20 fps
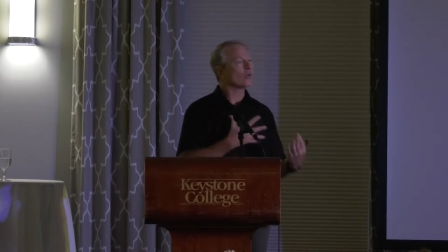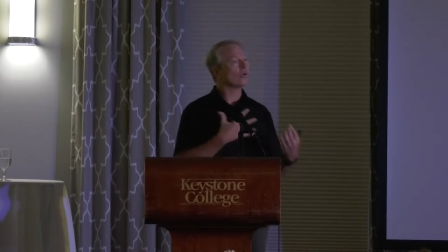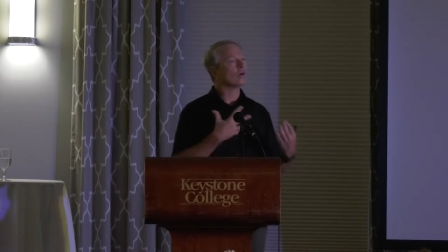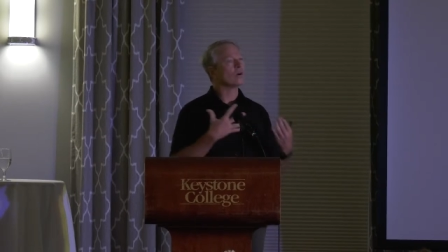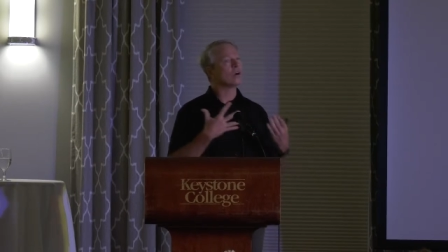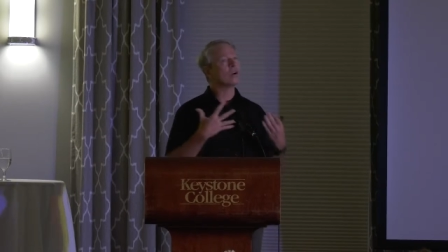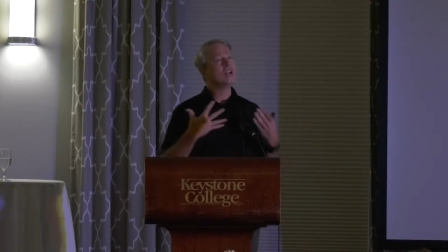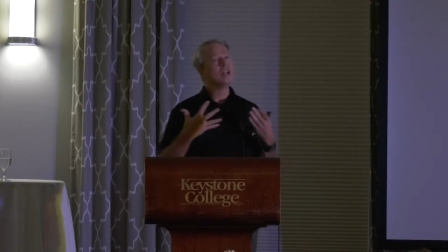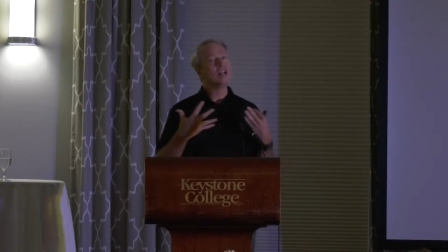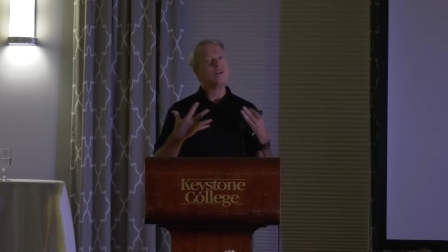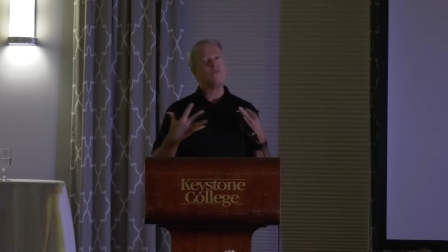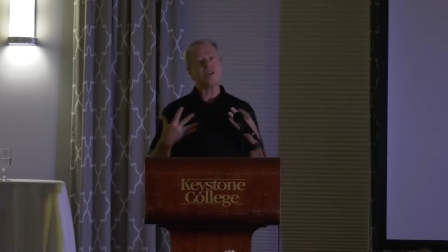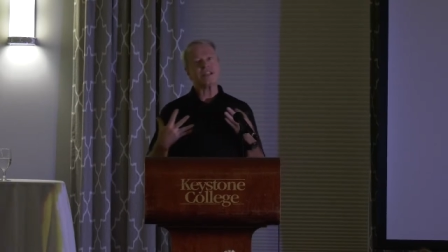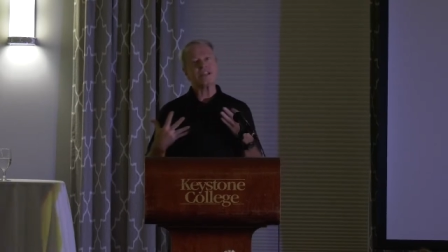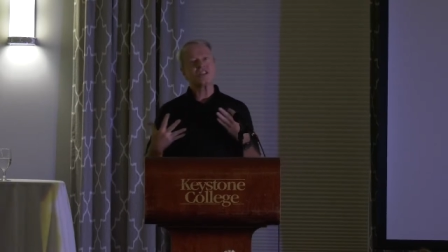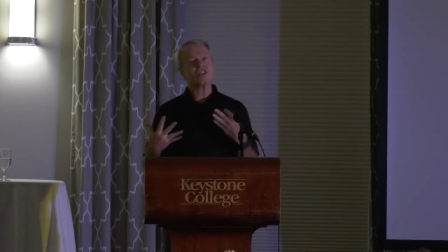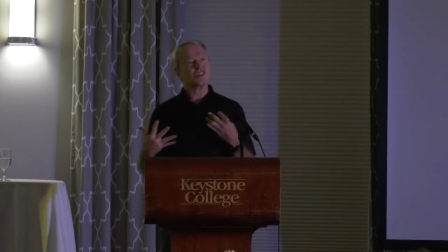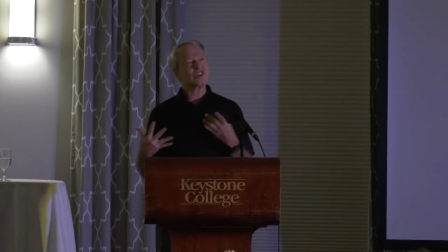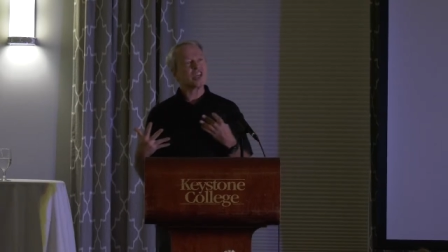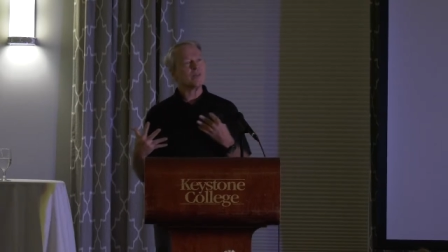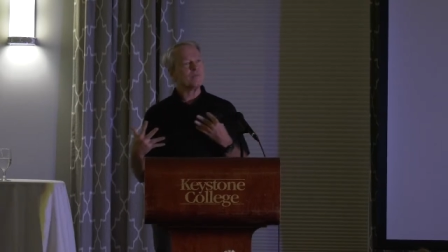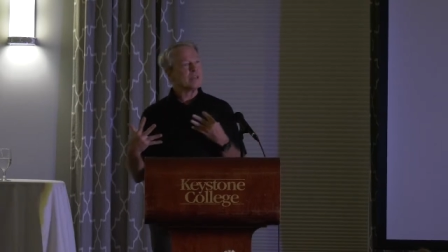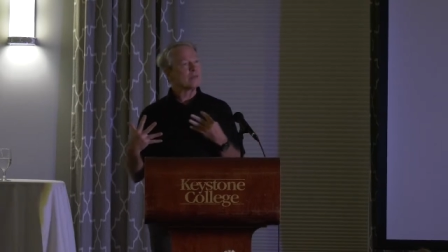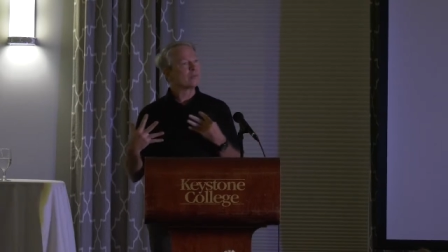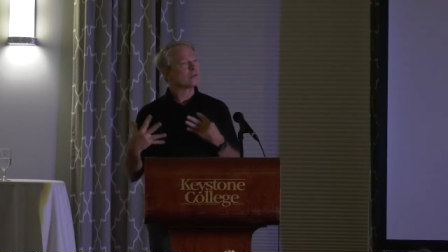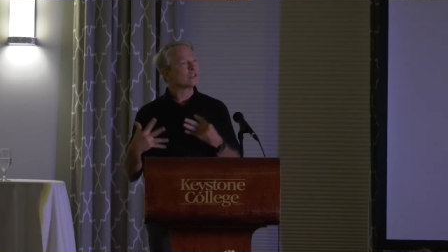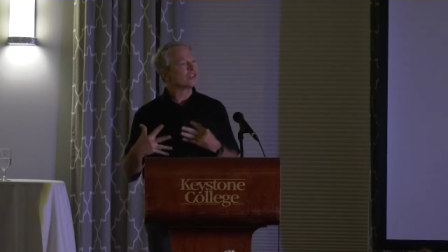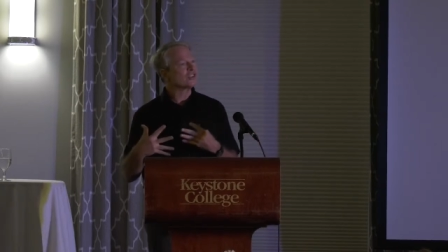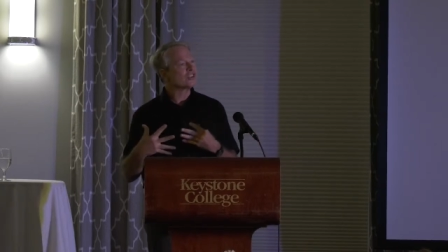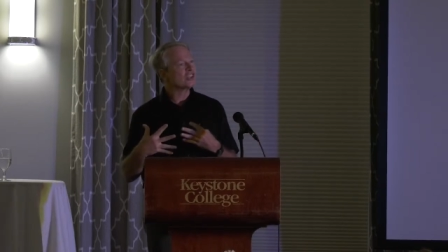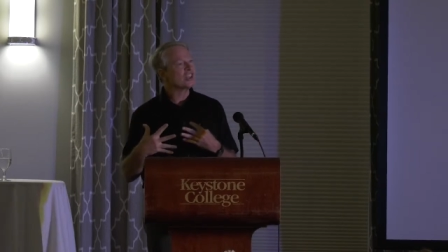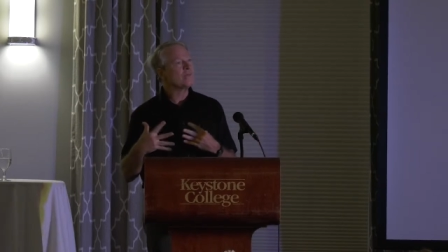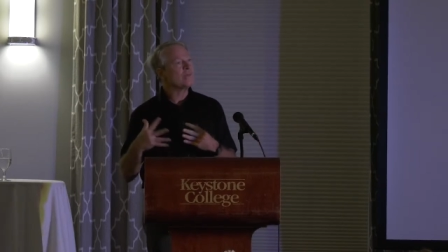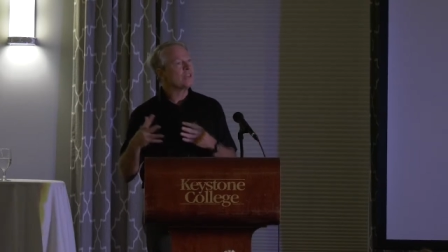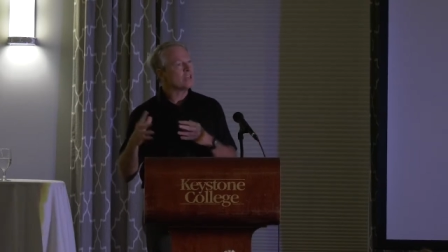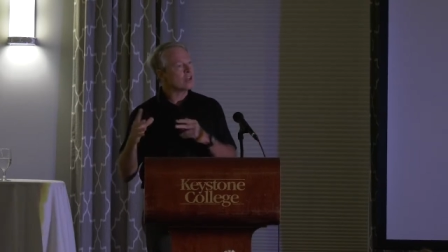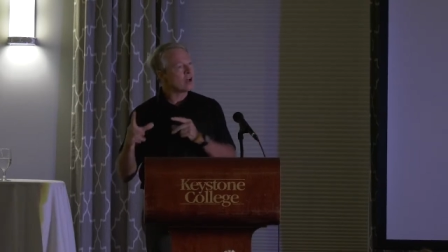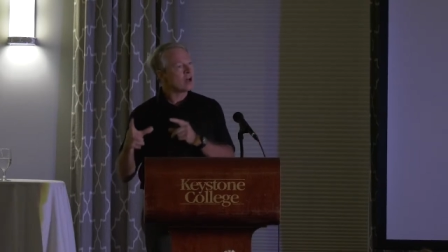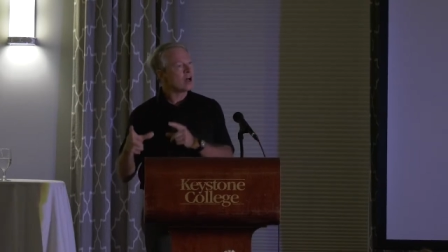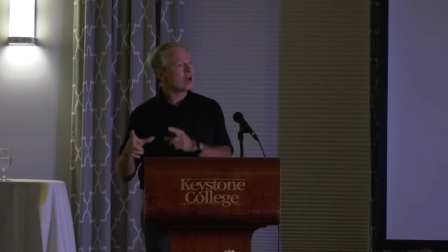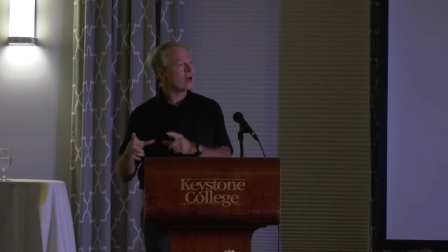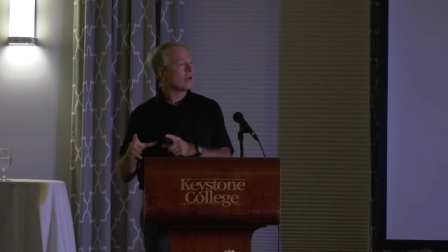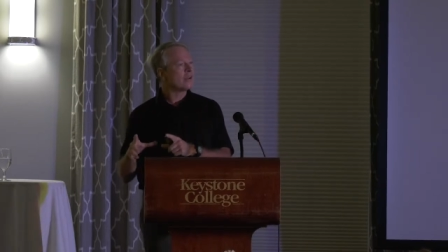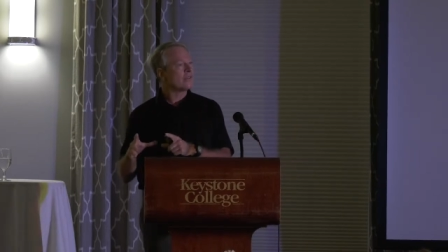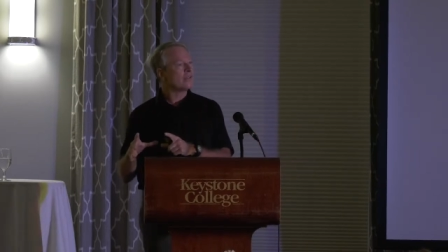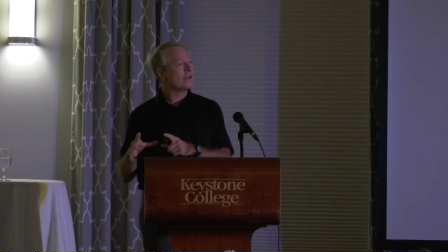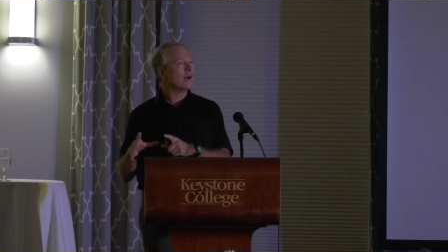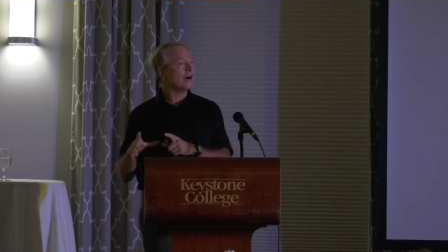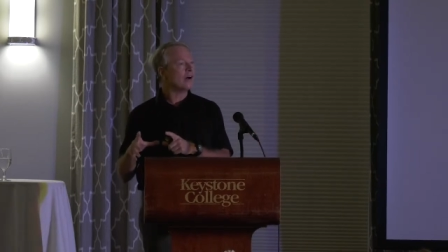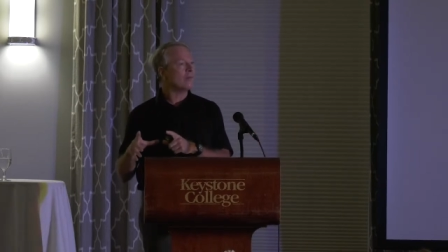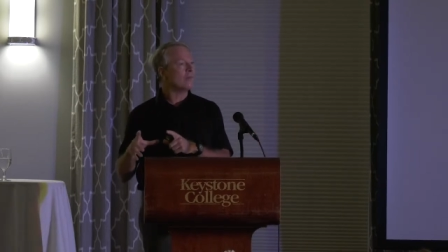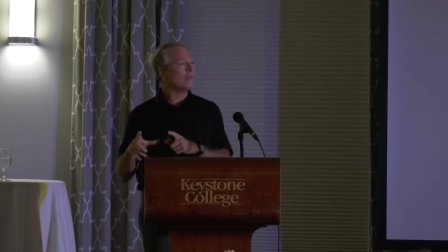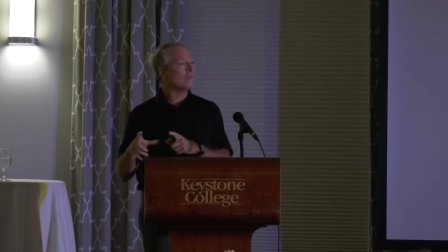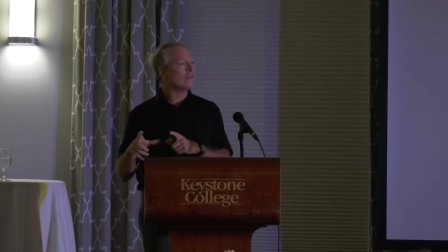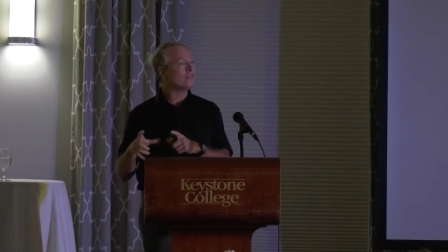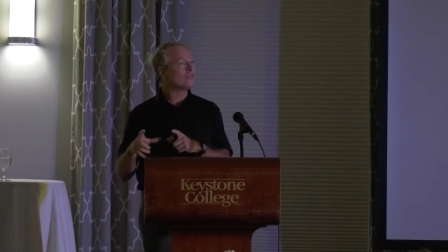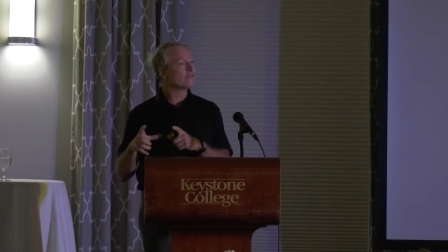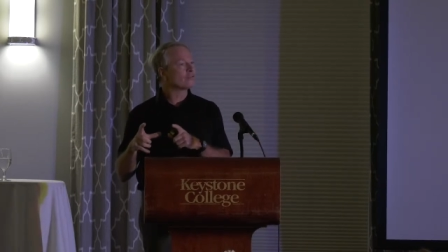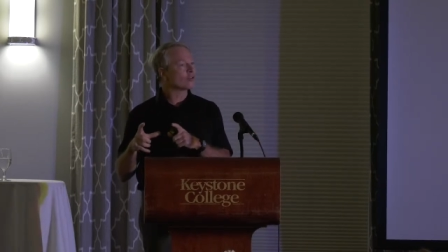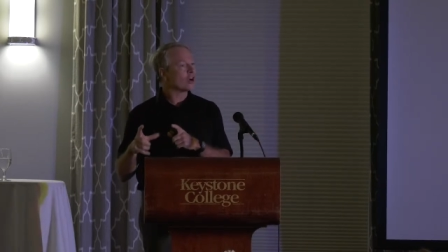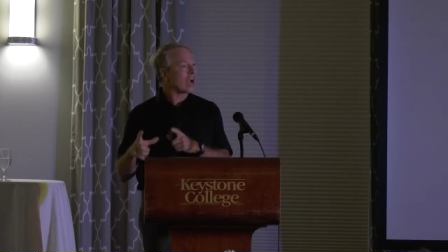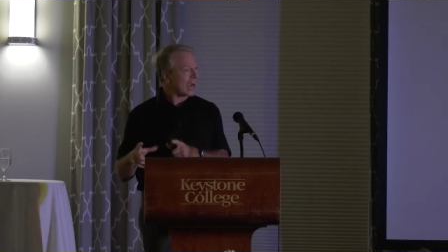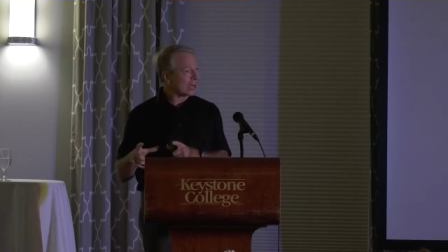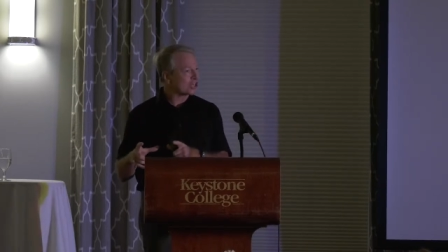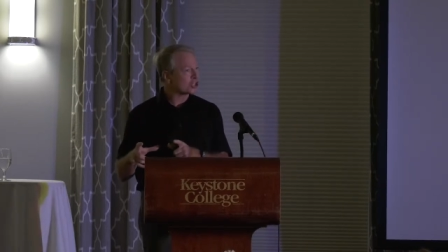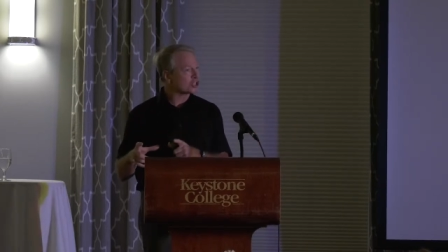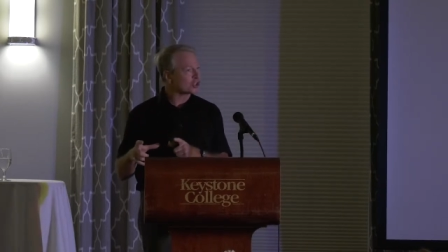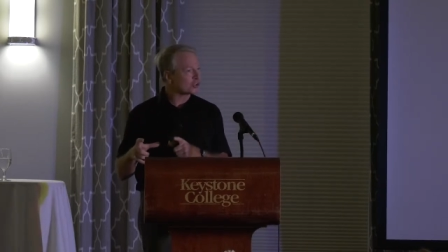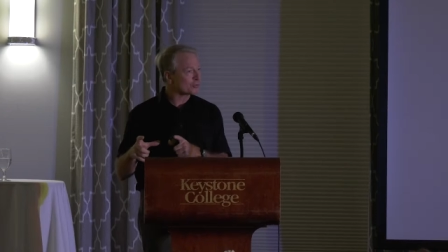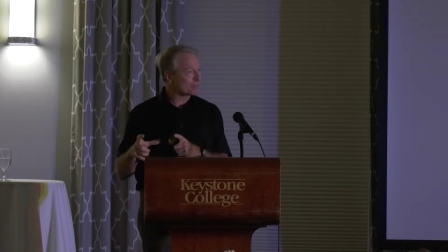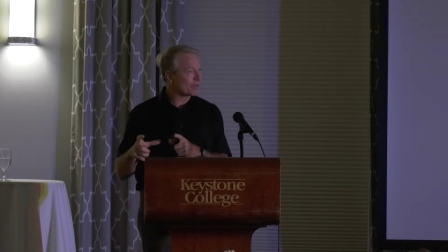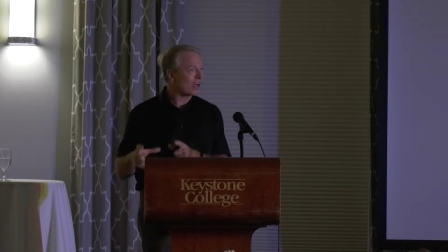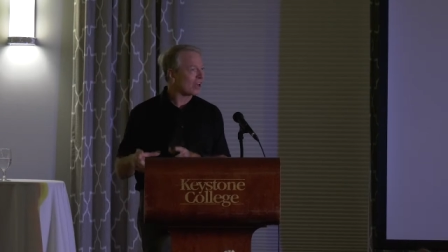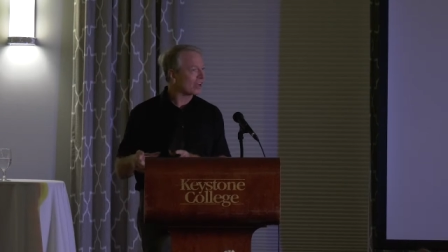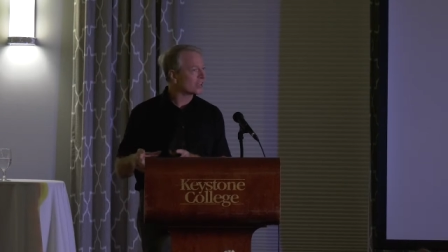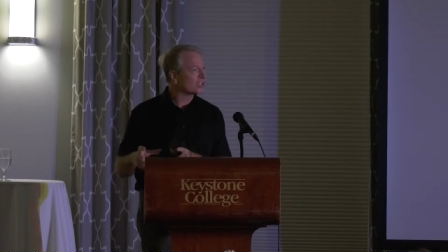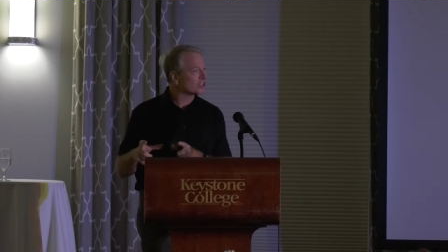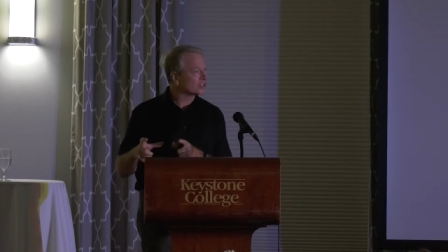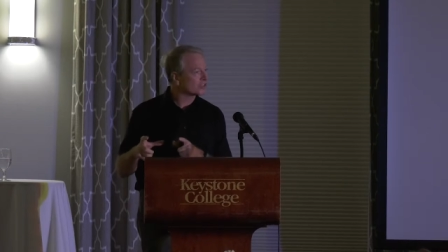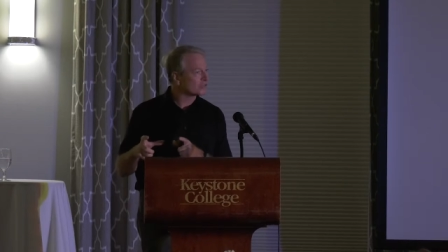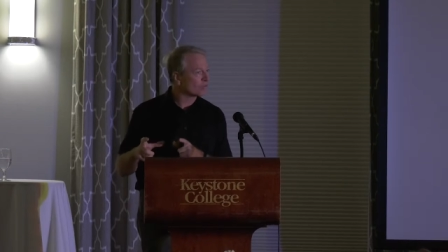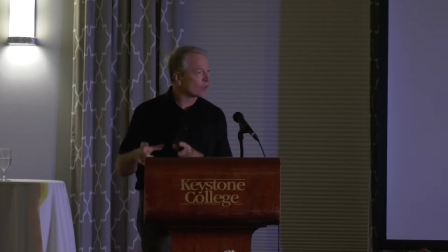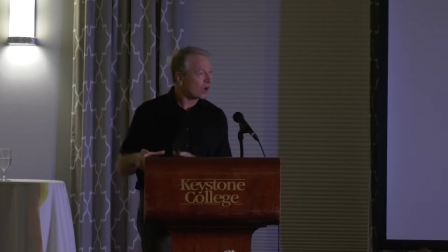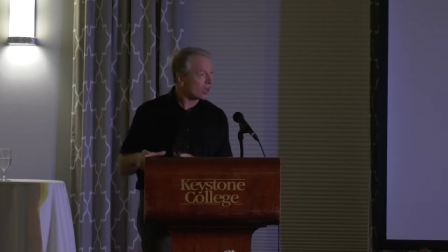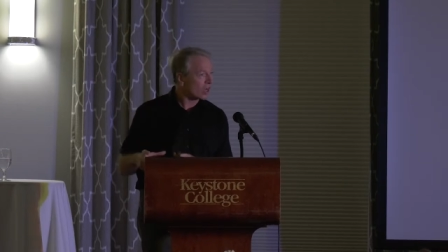or if we could just get people to see beyond um, the fractious politics of